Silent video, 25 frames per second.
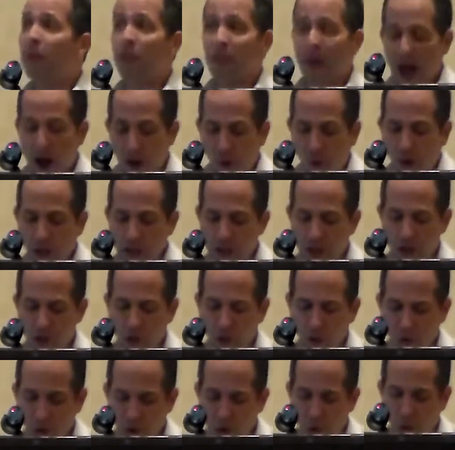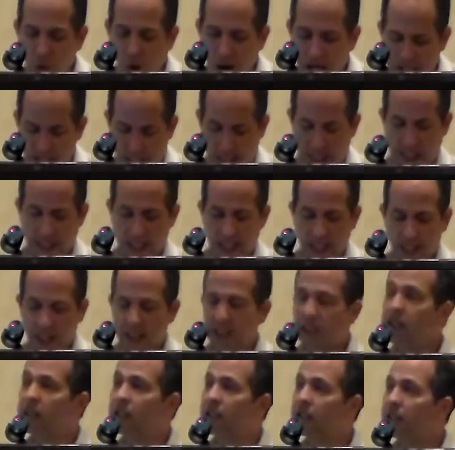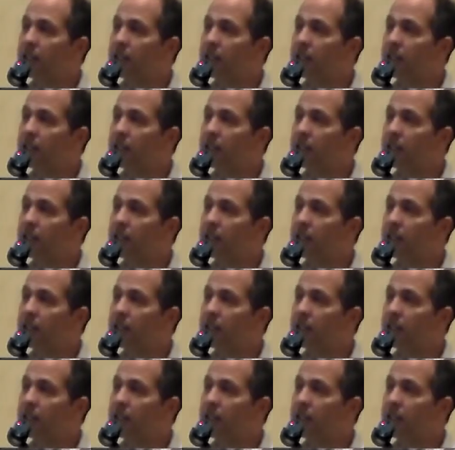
But that wasn't true, was it?